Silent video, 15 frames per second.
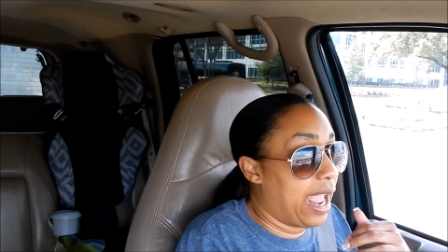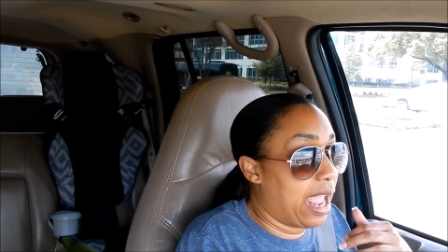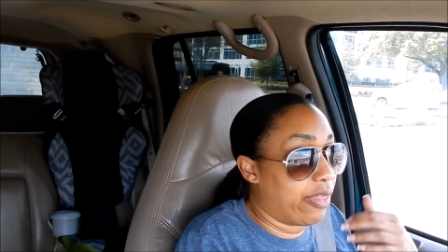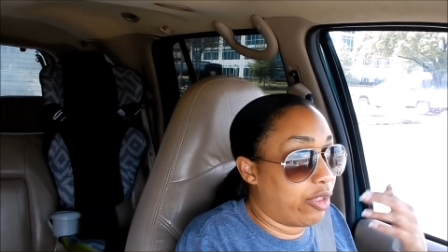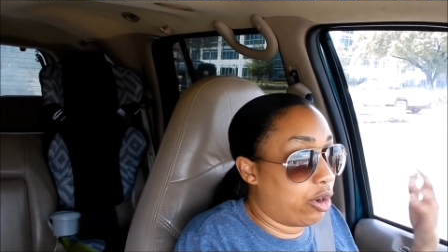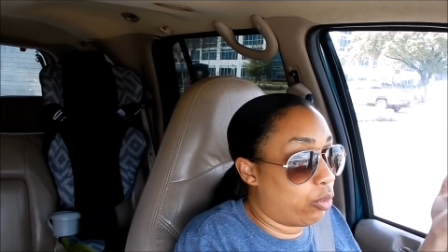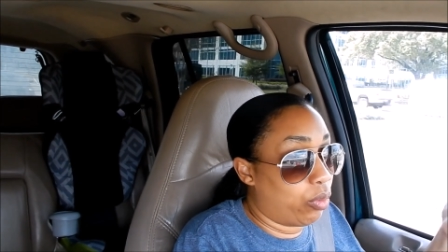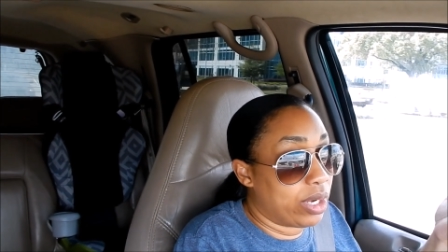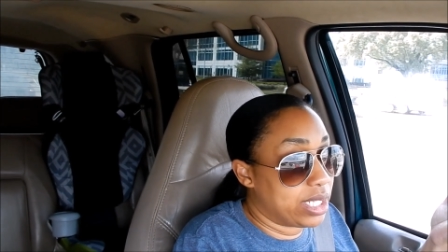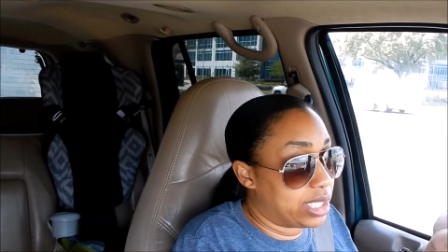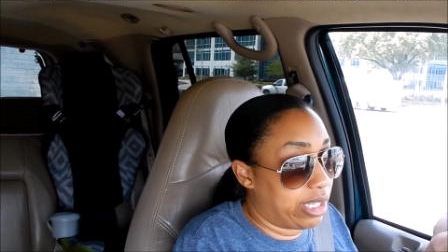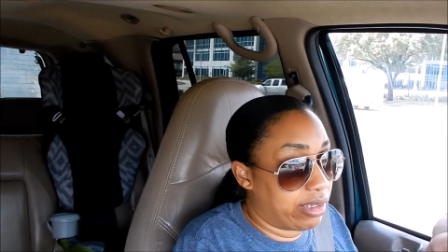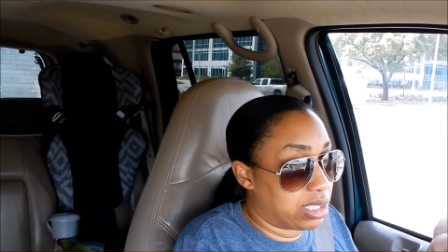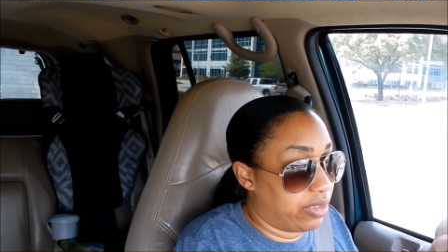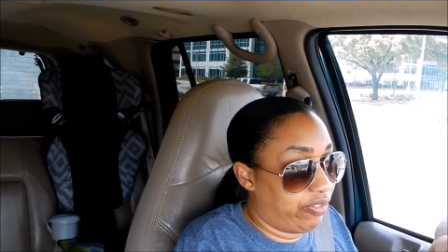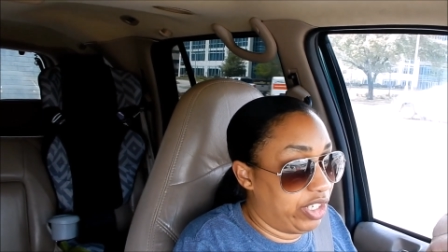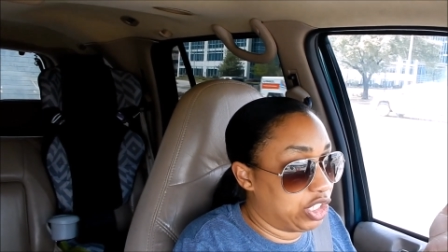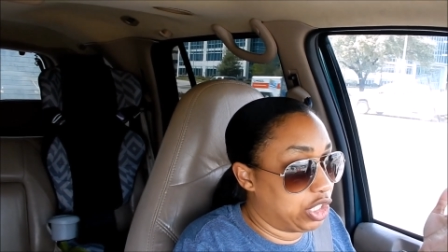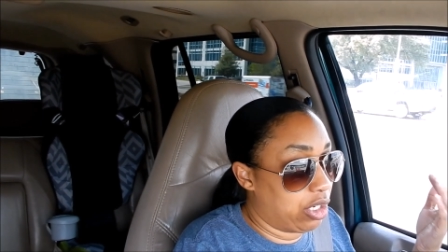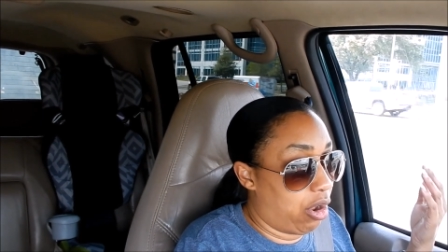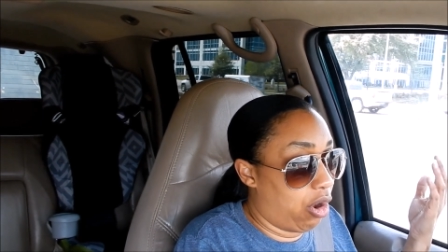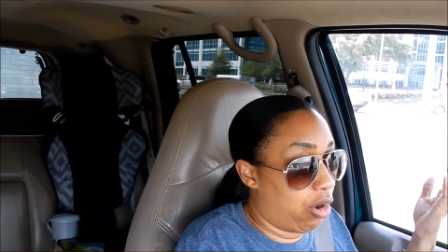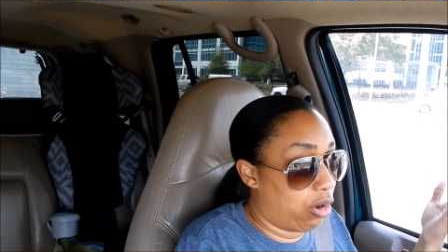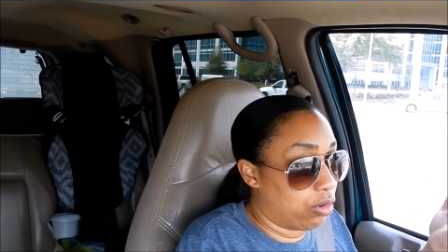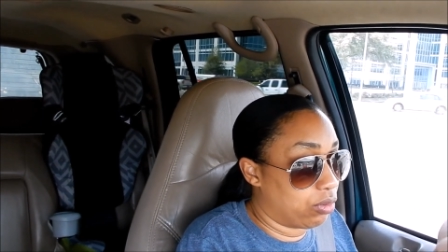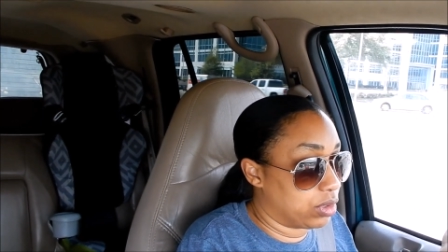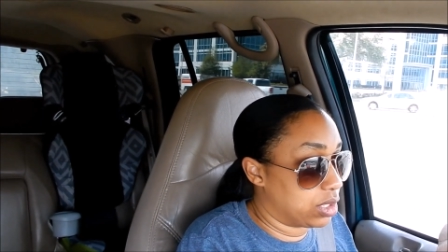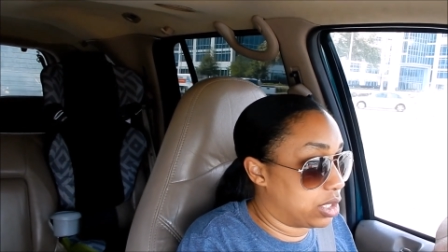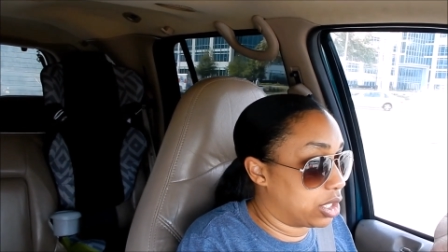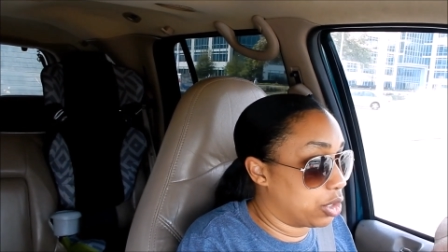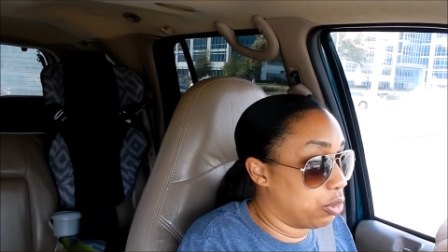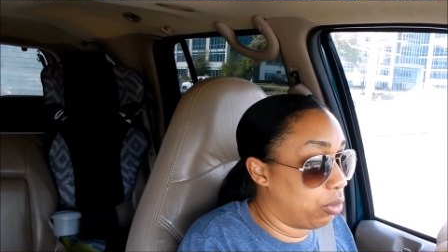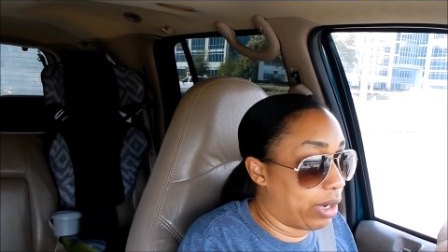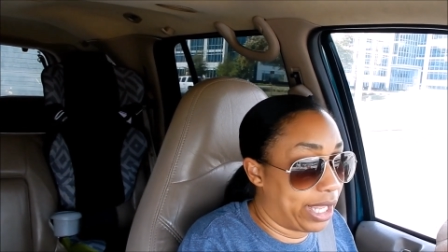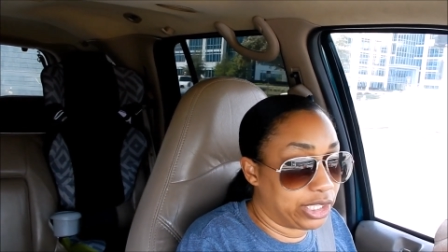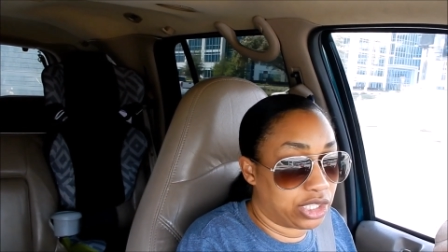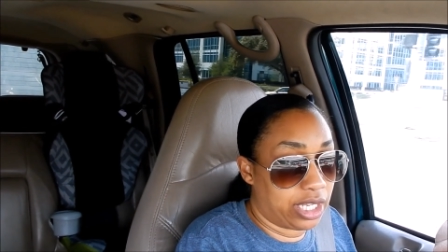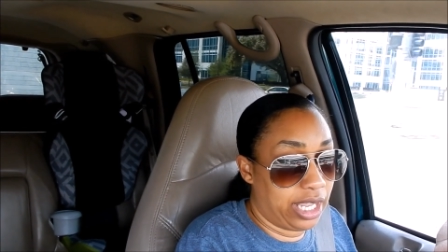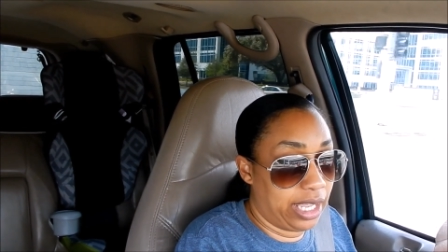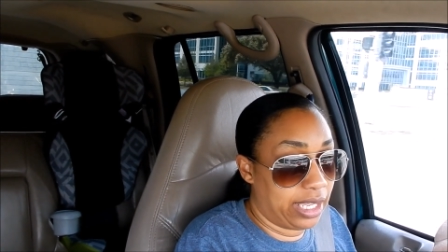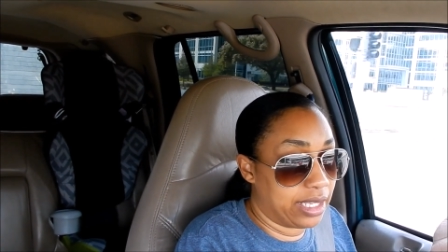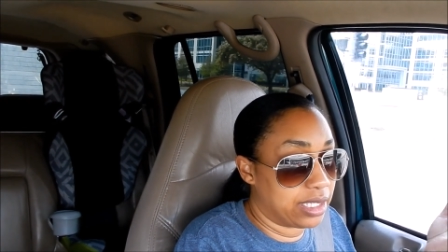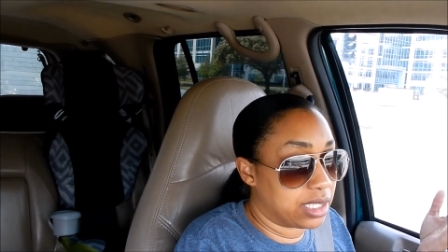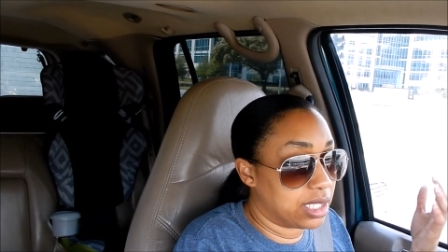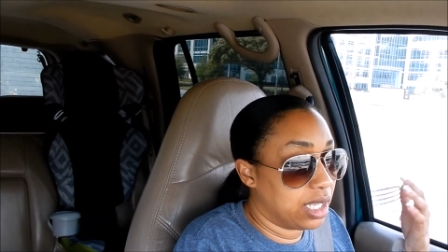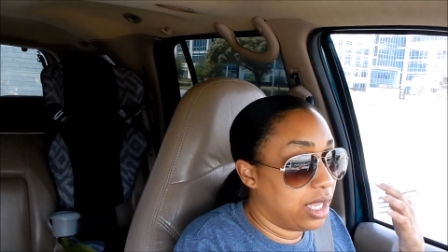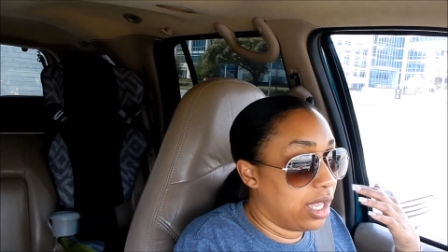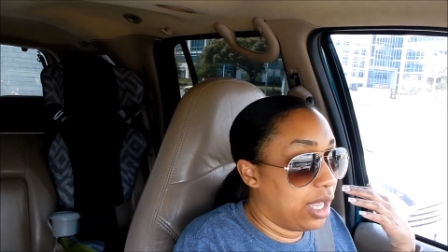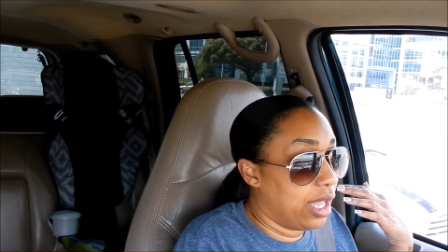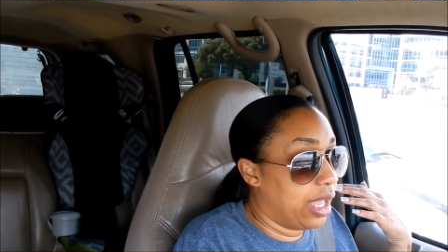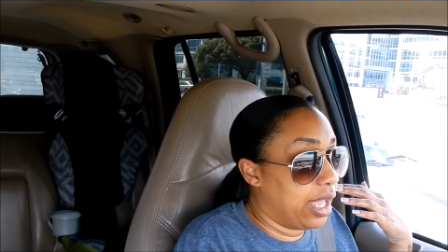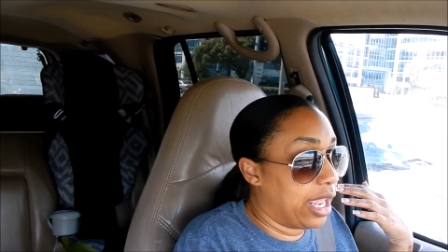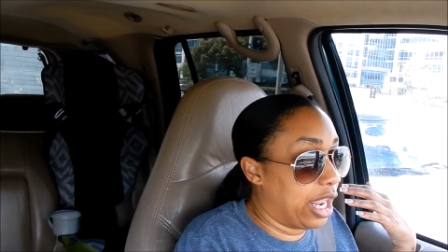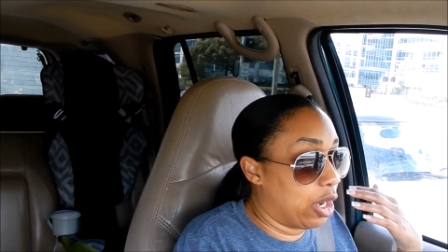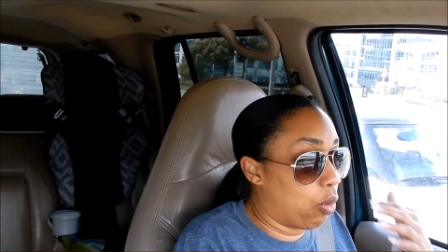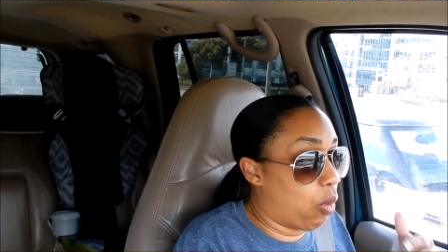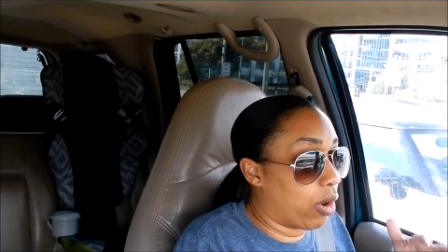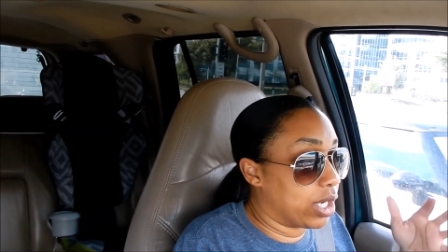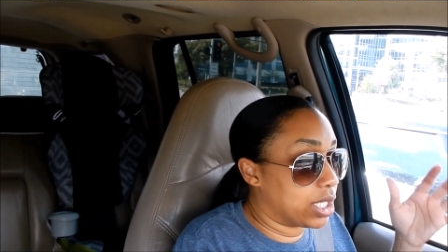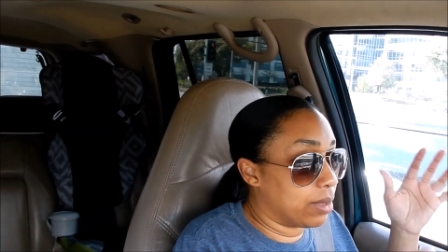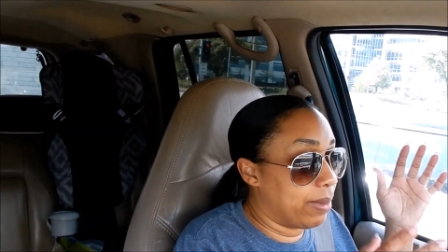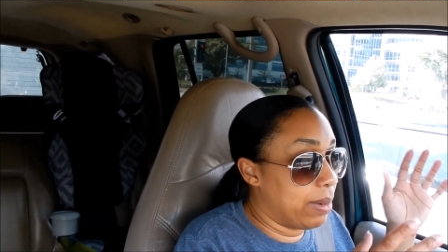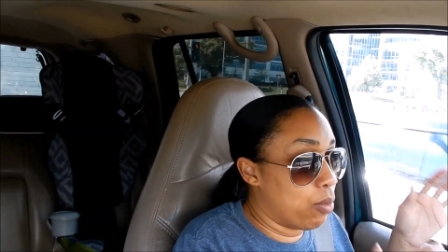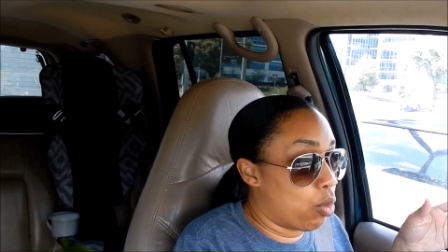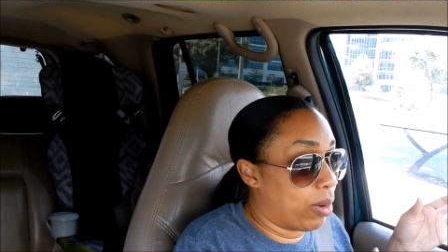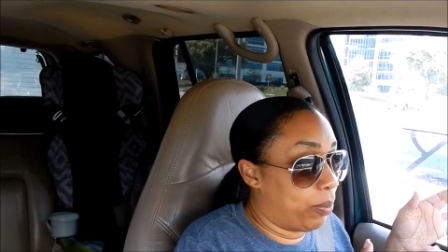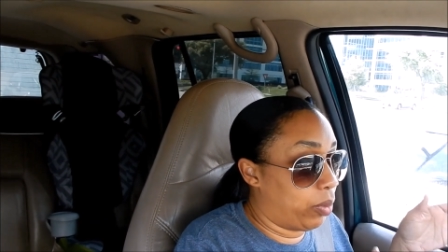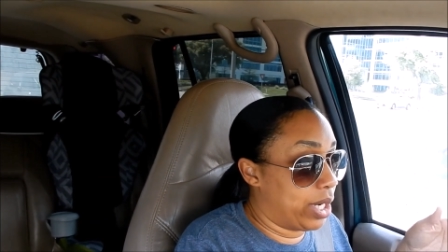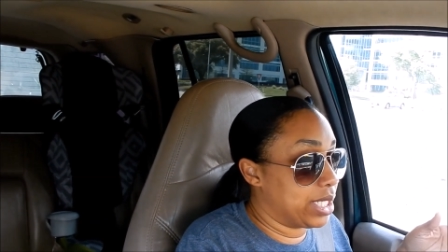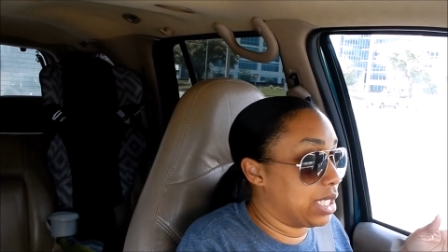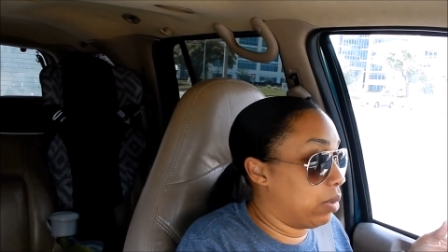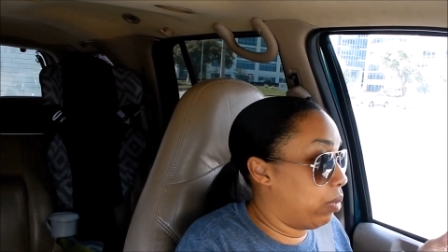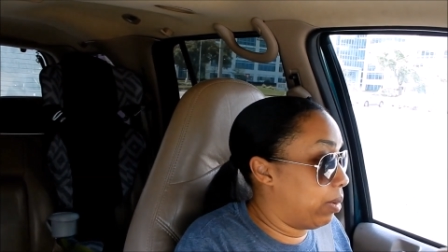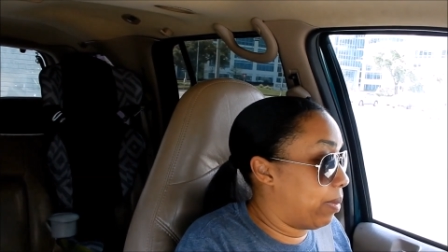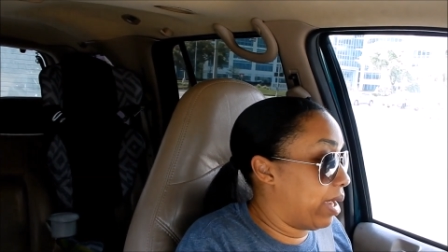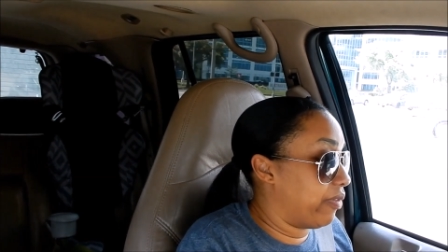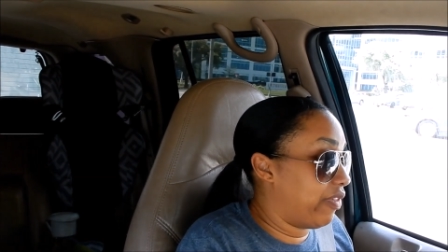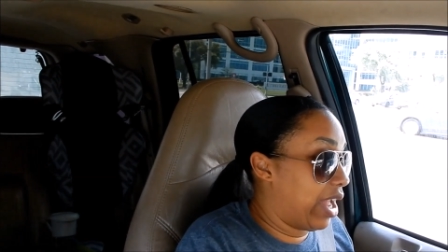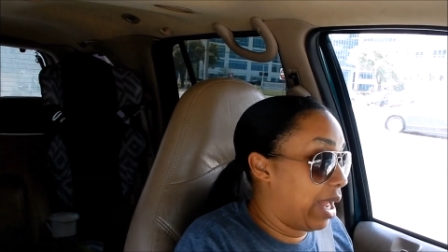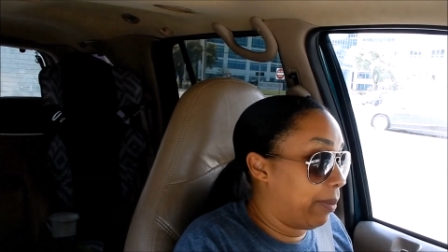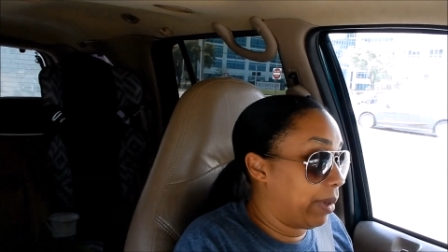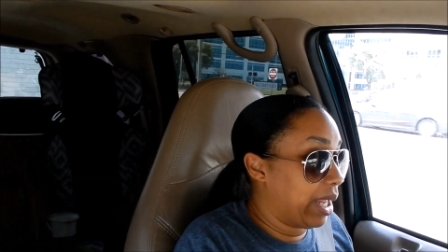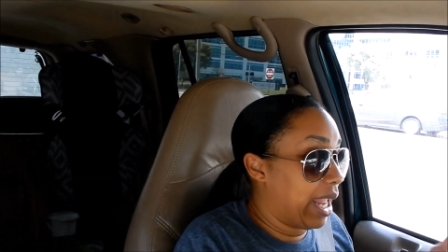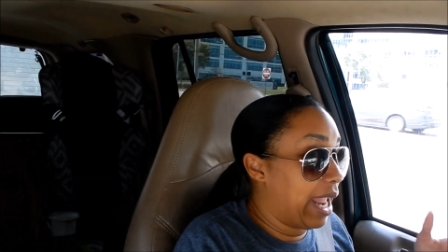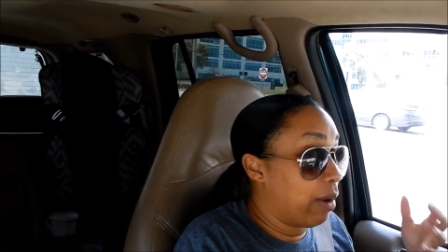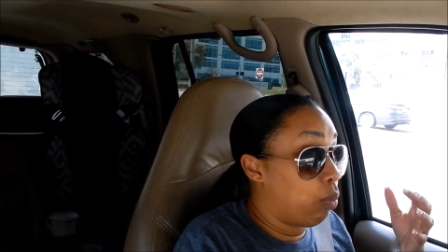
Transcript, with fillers: and they're really self sufficient all school age kids in order to be more present with my family.